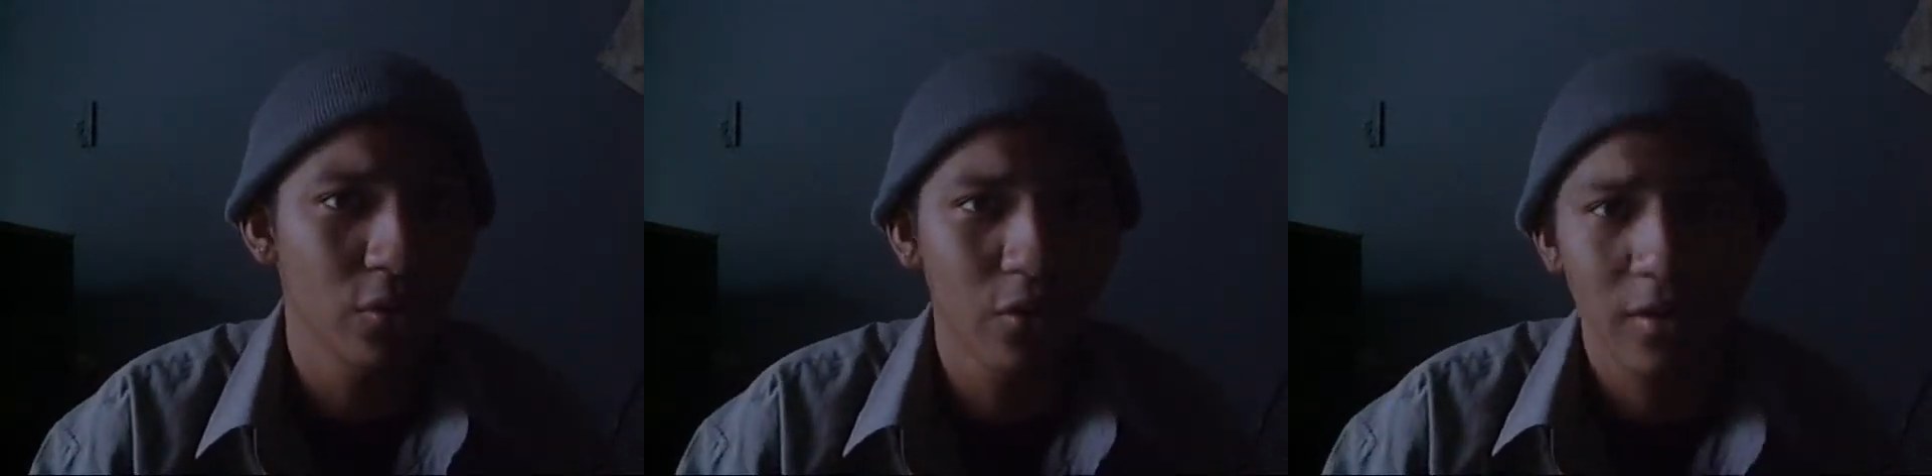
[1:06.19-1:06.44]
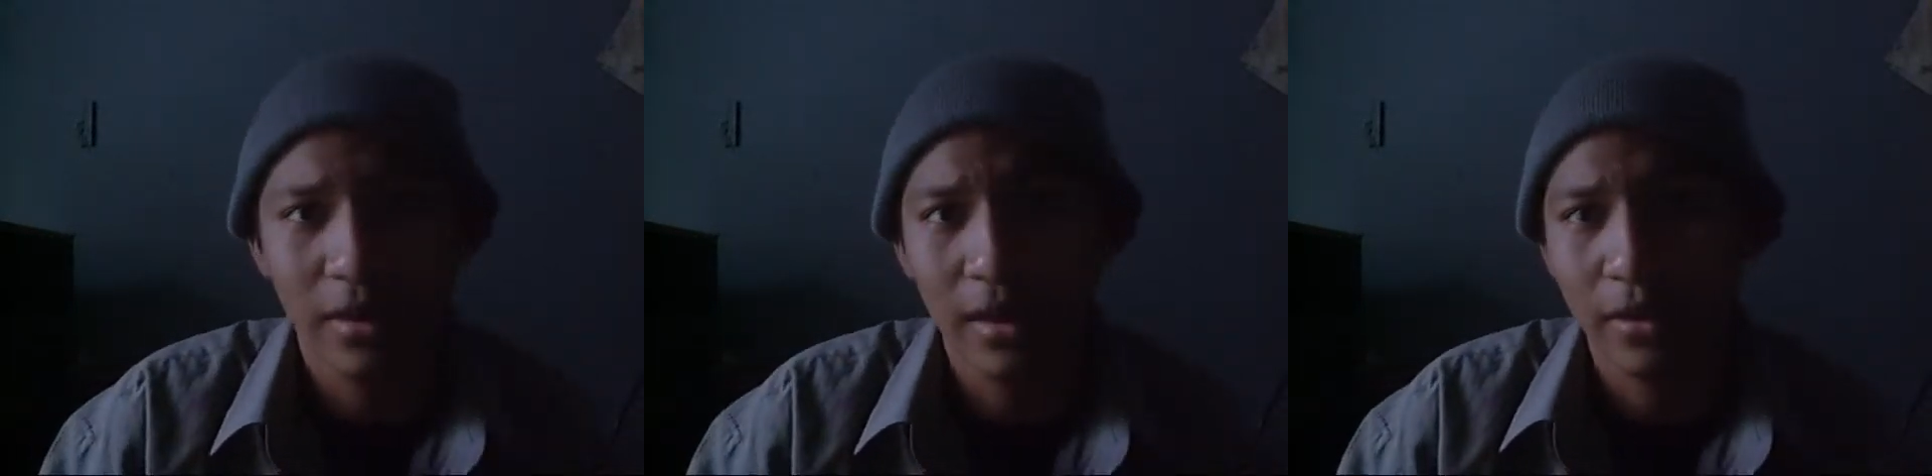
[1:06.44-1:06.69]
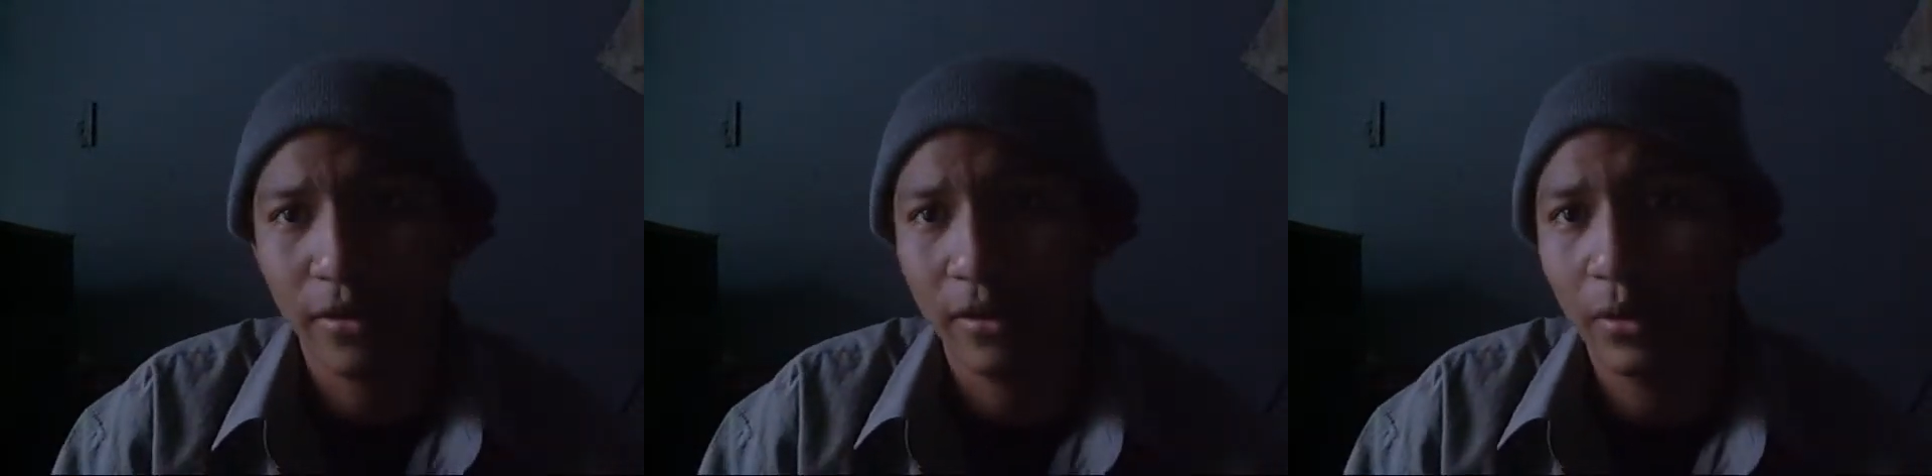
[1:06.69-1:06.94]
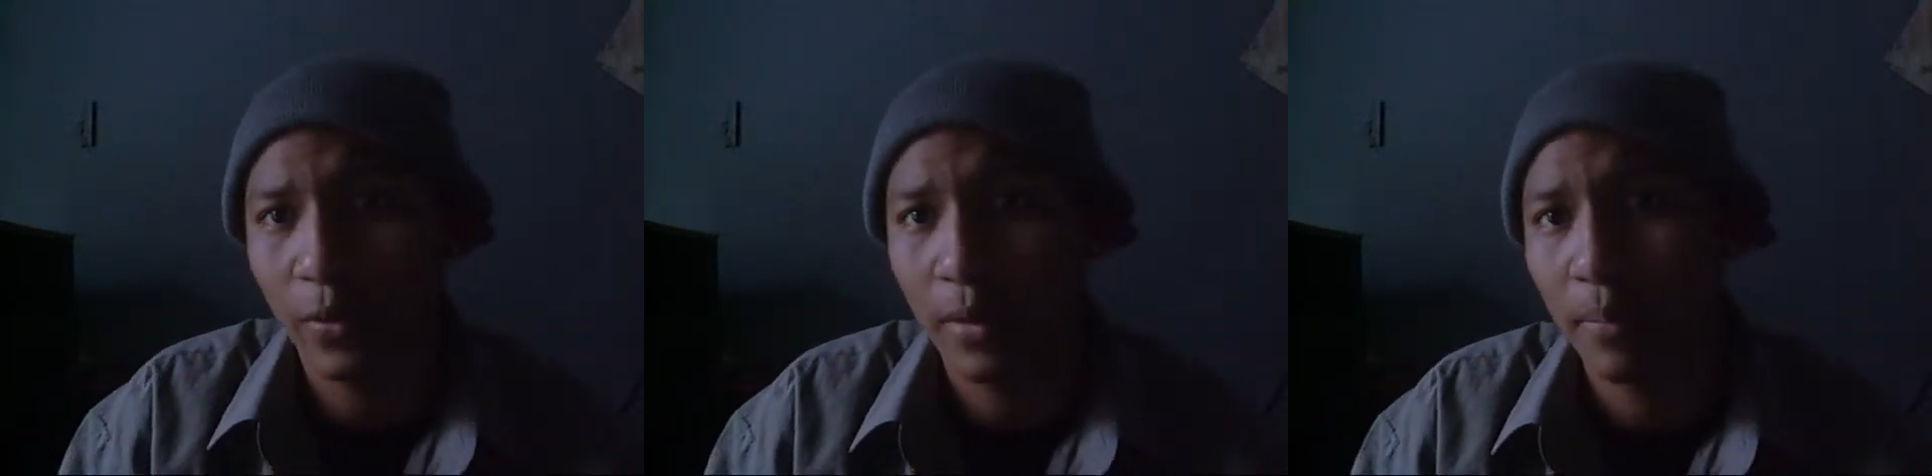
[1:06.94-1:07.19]
dressing a
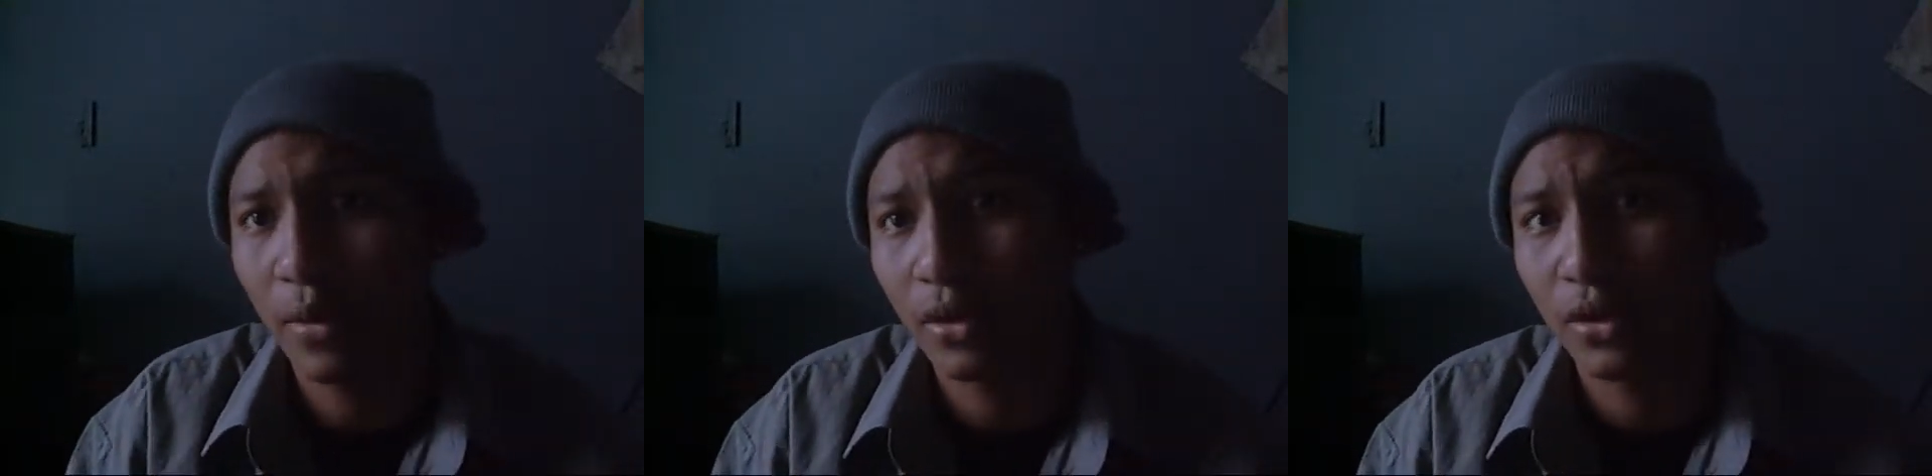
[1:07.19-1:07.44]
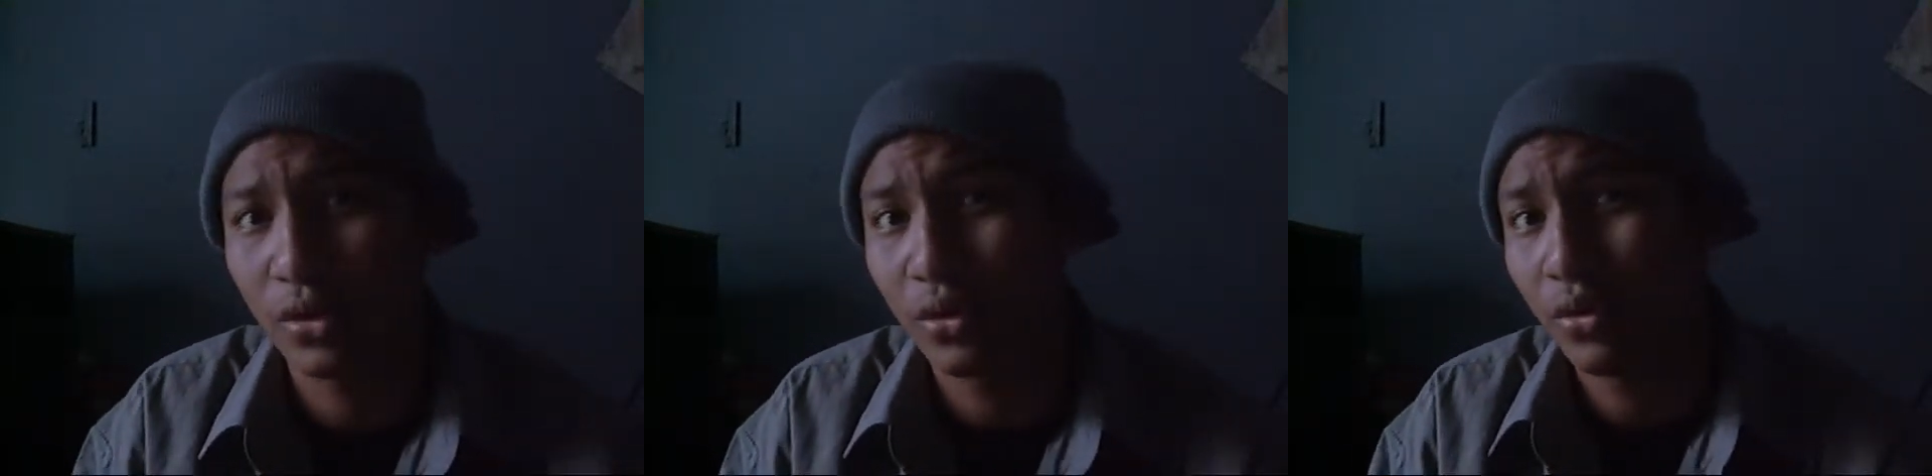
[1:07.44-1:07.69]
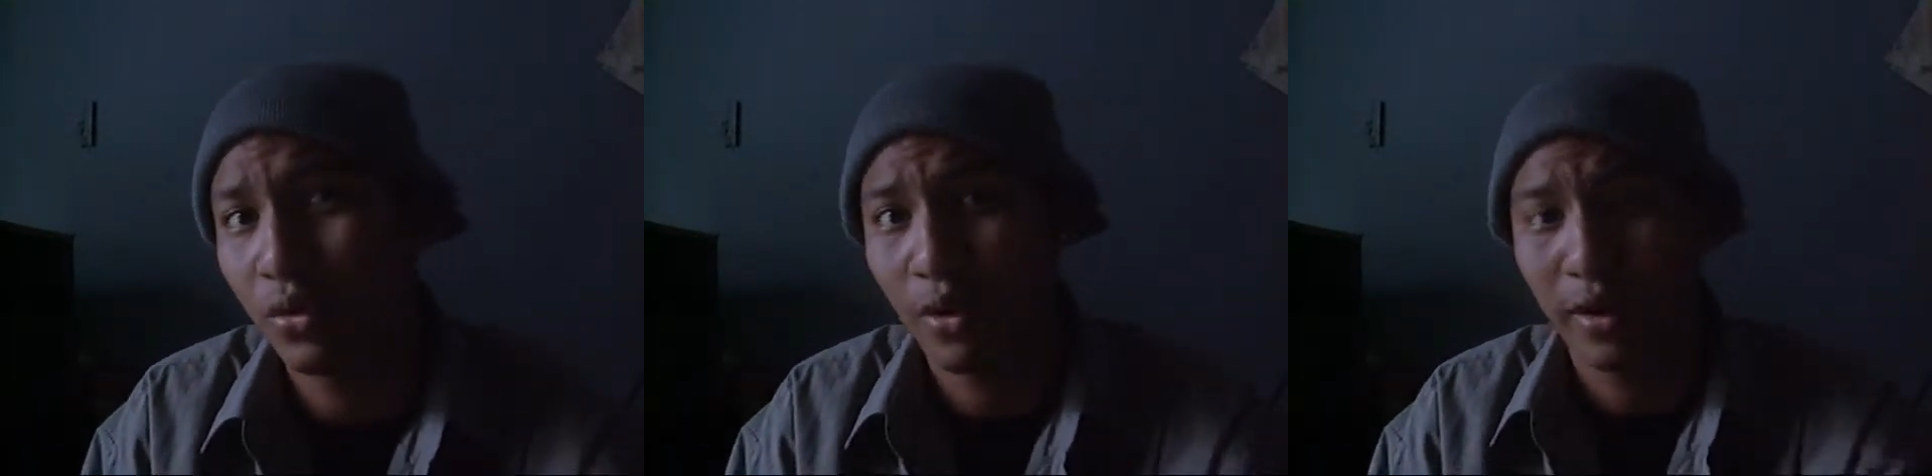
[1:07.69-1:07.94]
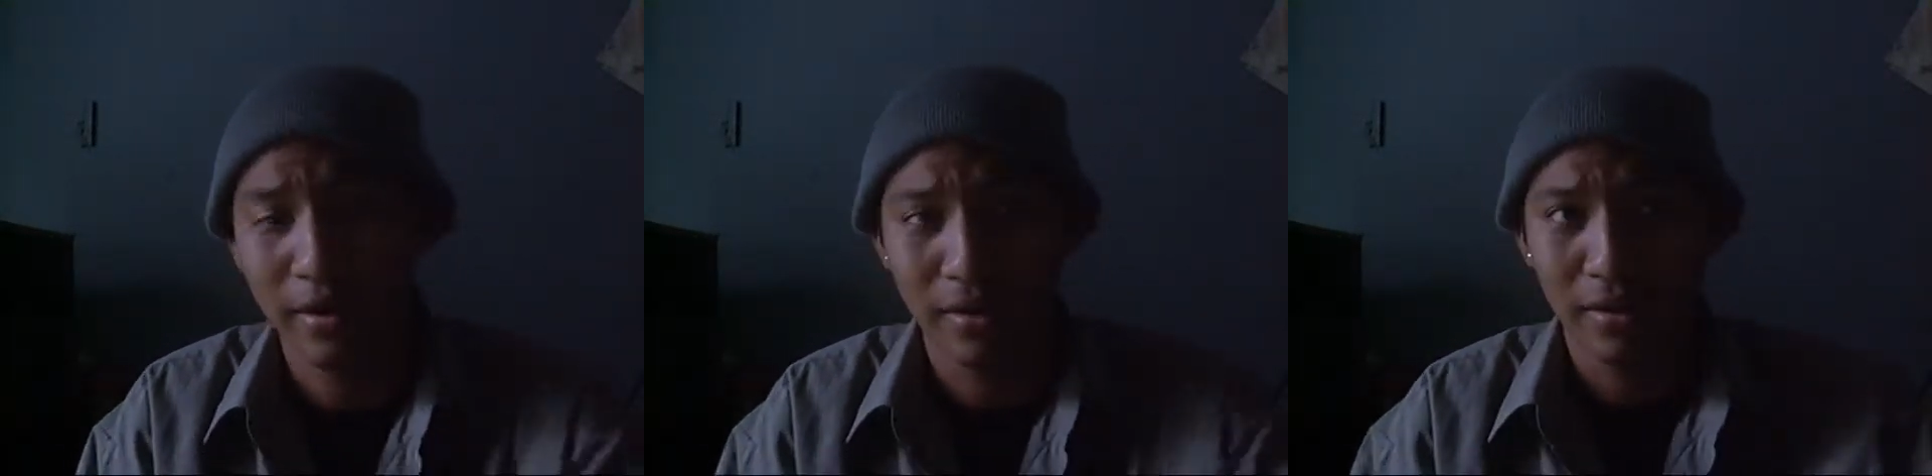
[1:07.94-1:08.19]
certain way, but you
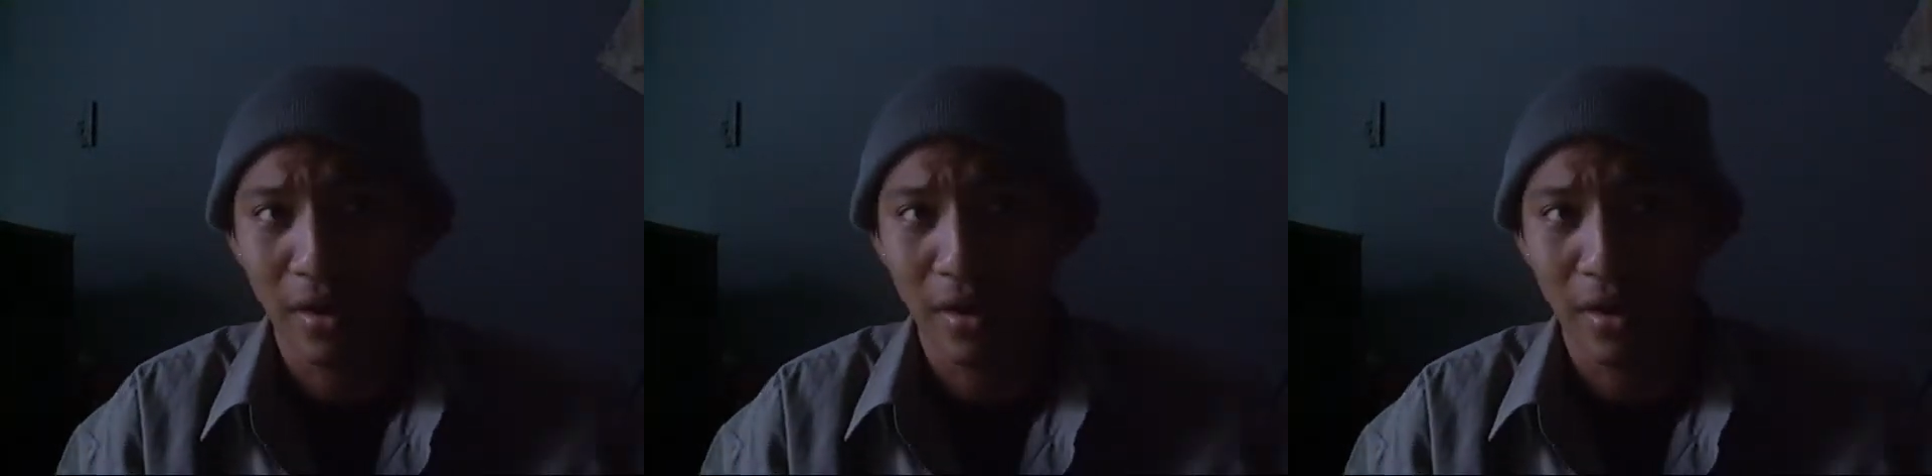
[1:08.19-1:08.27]
are